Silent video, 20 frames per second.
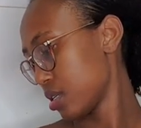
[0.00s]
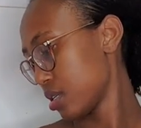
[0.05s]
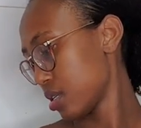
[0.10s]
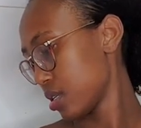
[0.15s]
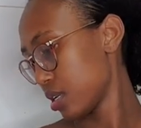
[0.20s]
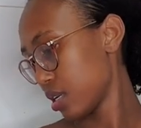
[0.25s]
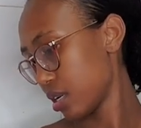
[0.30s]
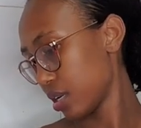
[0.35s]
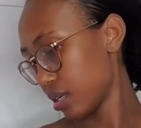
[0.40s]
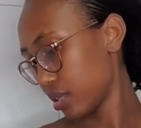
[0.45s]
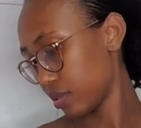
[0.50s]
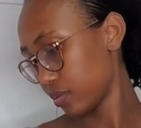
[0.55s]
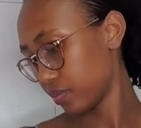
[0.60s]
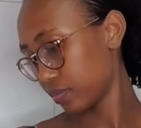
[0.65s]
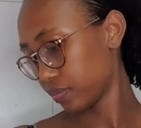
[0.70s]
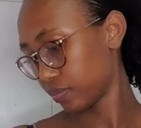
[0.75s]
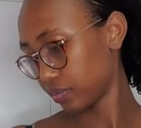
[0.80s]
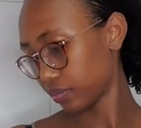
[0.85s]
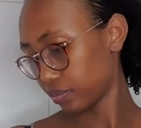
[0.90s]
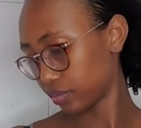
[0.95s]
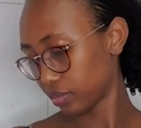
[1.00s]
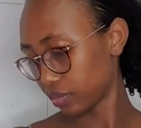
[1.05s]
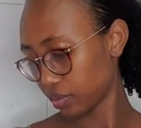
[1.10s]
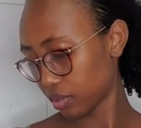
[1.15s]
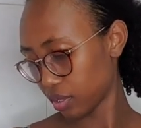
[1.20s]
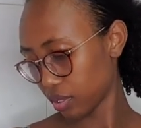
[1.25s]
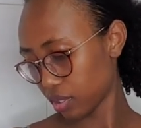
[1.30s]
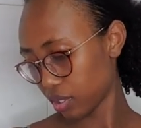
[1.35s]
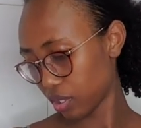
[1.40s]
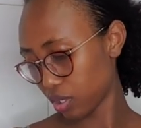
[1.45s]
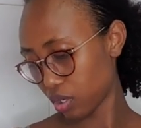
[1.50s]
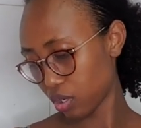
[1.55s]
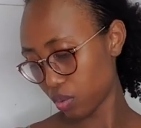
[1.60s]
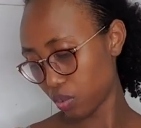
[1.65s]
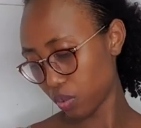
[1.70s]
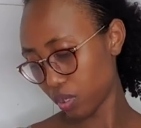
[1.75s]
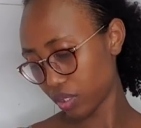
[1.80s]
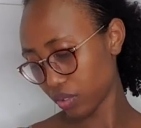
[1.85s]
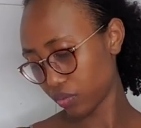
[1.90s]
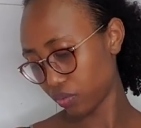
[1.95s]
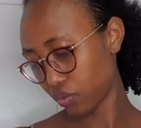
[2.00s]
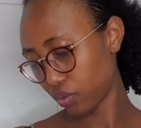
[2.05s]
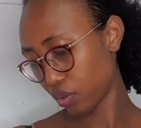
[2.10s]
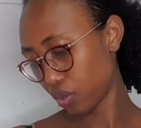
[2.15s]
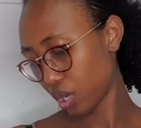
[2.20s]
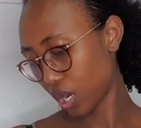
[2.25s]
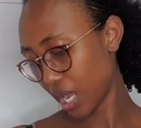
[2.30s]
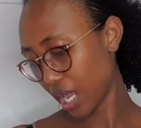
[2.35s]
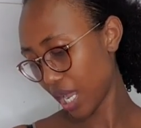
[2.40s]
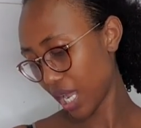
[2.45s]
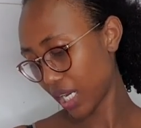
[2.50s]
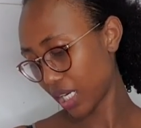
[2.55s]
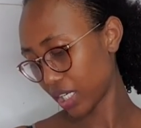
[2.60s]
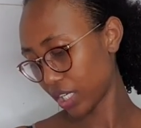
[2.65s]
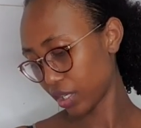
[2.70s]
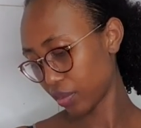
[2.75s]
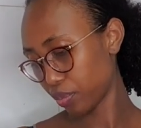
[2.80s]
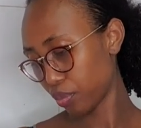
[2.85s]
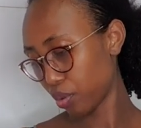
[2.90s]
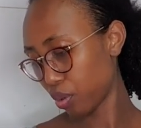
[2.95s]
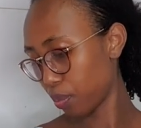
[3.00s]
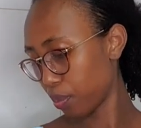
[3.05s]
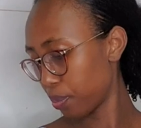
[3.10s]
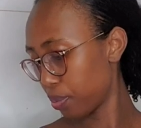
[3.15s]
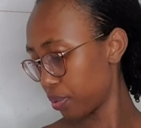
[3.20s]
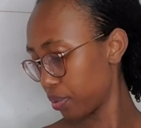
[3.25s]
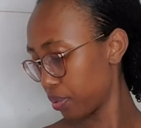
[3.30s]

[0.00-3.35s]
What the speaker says: Yeah, they went for 100 pop.